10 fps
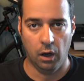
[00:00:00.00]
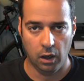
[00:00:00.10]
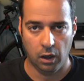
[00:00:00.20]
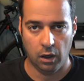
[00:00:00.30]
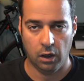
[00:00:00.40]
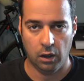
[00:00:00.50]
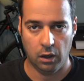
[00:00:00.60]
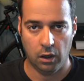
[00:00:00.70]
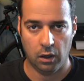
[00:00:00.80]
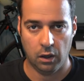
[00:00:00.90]
Ugh.
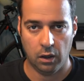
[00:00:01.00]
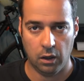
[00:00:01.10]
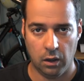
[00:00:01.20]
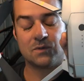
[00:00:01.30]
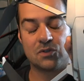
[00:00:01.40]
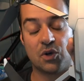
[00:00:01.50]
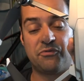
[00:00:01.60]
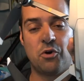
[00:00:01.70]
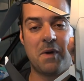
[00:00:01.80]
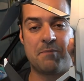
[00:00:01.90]
So
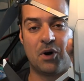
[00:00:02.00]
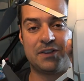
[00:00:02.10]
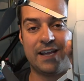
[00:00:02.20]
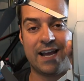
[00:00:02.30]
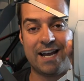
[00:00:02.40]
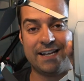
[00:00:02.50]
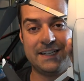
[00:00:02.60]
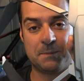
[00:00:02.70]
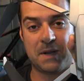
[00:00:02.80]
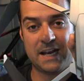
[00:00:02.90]
for my birthday, I
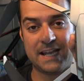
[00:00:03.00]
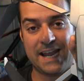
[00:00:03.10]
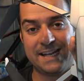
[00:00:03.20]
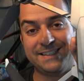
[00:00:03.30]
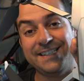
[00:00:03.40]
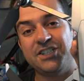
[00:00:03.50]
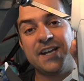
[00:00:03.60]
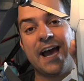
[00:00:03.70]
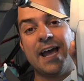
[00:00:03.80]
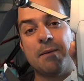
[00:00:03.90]
ended up getting a D
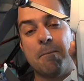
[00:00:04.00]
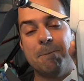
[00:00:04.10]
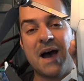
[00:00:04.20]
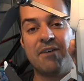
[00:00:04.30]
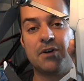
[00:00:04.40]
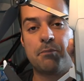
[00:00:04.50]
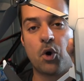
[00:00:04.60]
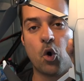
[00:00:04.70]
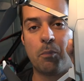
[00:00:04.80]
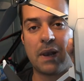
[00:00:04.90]
J I Mavic
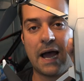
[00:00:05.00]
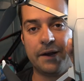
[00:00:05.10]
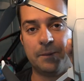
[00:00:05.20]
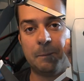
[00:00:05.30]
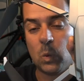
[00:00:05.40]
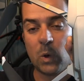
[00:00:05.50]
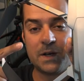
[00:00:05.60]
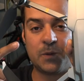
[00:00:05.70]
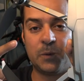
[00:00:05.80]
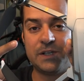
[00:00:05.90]
Pro Platinum.
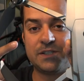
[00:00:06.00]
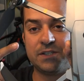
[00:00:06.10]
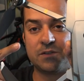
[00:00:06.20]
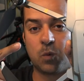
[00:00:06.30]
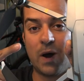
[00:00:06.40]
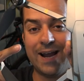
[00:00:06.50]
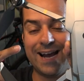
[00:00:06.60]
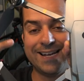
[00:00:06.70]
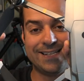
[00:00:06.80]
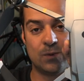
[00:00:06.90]
One of the reasons why
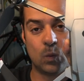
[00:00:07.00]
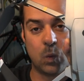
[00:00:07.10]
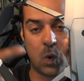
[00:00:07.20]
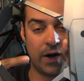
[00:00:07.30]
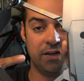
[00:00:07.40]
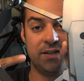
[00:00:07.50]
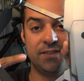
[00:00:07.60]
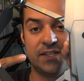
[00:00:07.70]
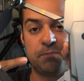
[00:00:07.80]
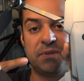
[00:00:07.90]
I
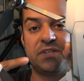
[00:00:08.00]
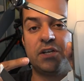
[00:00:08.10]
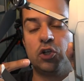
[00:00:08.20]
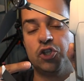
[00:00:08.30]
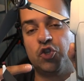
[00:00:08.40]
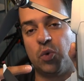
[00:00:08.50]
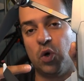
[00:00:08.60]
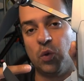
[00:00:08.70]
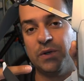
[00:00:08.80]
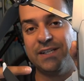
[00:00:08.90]
wanted this particular
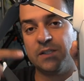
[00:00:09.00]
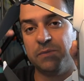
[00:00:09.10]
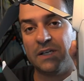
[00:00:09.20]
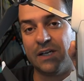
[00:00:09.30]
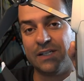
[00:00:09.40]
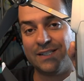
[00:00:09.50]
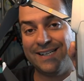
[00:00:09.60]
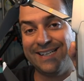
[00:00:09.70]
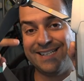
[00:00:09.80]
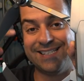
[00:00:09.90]
drone is because
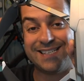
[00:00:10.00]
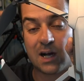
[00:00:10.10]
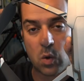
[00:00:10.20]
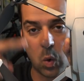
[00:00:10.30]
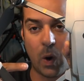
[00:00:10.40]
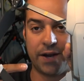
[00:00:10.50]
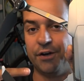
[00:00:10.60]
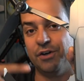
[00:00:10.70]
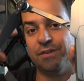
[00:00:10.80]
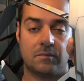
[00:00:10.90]
it is
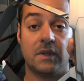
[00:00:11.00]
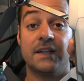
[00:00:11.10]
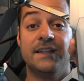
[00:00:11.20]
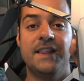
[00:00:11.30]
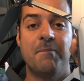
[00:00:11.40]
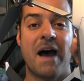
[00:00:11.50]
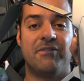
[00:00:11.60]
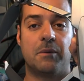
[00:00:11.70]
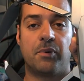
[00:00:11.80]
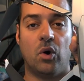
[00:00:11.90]
quieter than the
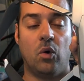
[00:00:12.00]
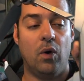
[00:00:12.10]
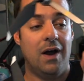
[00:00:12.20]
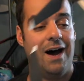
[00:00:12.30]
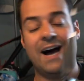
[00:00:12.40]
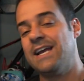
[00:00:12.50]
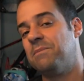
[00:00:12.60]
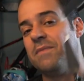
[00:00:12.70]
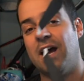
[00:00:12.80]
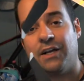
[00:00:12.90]
Mavic Pro. I
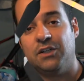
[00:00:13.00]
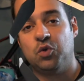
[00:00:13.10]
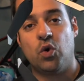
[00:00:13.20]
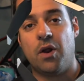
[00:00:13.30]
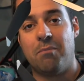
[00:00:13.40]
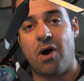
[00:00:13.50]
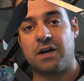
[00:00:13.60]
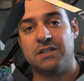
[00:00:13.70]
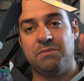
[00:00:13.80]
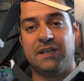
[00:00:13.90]
am not gonna do an
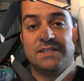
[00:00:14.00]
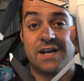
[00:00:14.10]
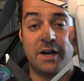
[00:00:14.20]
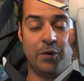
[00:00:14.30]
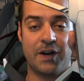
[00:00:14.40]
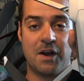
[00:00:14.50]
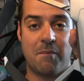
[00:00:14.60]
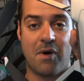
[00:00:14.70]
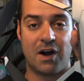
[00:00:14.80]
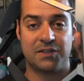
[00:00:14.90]
unboxing because I already
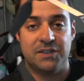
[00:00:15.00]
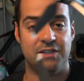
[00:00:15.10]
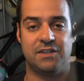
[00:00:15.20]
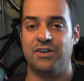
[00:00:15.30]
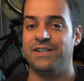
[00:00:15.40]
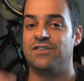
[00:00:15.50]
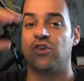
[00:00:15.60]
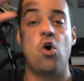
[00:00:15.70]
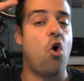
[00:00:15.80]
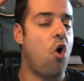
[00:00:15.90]
unboxed it. There is
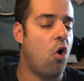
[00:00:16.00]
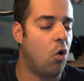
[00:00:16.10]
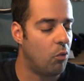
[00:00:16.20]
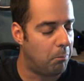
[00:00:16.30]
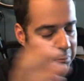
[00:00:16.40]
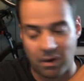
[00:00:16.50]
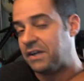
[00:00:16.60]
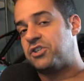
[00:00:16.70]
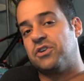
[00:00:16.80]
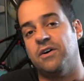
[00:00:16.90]
a whole
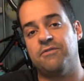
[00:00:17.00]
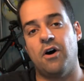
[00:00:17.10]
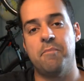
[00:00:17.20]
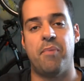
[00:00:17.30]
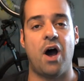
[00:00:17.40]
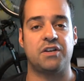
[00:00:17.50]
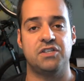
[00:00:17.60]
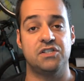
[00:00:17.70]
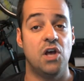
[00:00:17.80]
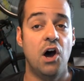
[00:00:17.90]
bunch of
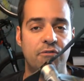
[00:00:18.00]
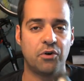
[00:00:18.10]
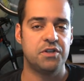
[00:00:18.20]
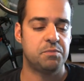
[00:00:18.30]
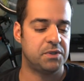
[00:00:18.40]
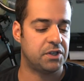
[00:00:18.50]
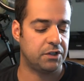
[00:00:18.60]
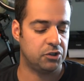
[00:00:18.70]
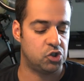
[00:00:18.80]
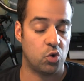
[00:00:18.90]
unboxings for this
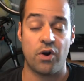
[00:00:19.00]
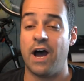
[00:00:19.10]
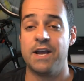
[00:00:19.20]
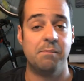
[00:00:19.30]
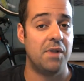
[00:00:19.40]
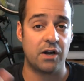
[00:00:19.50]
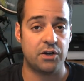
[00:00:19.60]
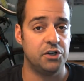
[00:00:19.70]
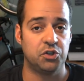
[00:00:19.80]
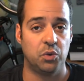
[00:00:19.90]
particular drone. I am not
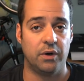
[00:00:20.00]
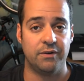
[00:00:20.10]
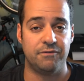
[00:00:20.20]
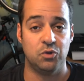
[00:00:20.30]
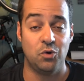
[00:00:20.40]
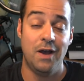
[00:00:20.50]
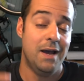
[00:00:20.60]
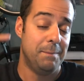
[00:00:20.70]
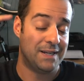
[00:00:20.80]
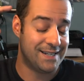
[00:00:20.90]
gonna do a review
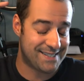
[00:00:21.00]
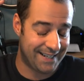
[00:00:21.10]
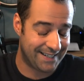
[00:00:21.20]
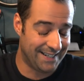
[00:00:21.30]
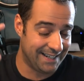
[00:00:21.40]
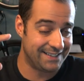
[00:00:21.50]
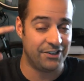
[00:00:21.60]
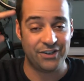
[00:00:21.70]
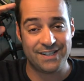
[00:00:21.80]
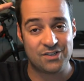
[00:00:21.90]
because again,
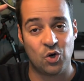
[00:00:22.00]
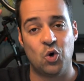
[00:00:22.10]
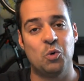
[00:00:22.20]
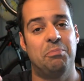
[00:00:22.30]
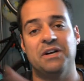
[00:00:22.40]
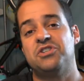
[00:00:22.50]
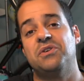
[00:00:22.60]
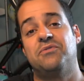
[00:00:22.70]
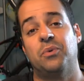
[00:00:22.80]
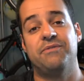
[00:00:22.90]
there is a whole bunch
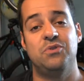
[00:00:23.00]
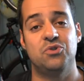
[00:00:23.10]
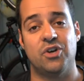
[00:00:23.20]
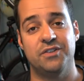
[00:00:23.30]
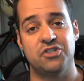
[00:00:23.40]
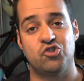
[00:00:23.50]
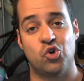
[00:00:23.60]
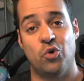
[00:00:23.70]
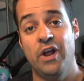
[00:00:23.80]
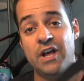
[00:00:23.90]
of reviews on this
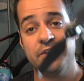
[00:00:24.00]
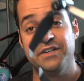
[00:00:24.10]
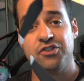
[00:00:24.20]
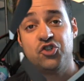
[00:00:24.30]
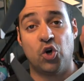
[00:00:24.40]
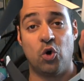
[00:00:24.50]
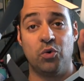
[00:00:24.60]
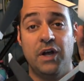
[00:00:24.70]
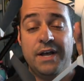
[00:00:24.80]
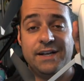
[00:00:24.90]
drone. This
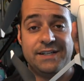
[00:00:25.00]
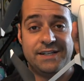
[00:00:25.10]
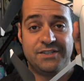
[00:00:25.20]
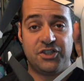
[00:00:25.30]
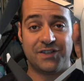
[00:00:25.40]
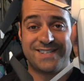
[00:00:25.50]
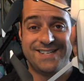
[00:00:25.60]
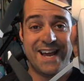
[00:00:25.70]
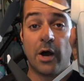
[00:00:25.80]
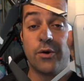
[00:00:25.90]
drone is
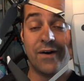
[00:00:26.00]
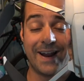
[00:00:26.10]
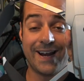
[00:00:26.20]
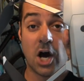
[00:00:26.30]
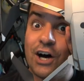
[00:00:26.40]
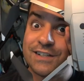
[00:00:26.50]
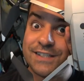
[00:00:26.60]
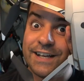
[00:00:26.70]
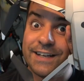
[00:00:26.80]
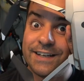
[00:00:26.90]
just downright
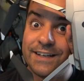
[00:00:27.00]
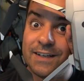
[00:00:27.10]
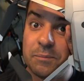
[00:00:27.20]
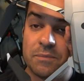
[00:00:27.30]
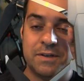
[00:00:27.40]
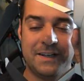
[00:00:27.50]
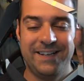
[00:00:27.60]
awesome.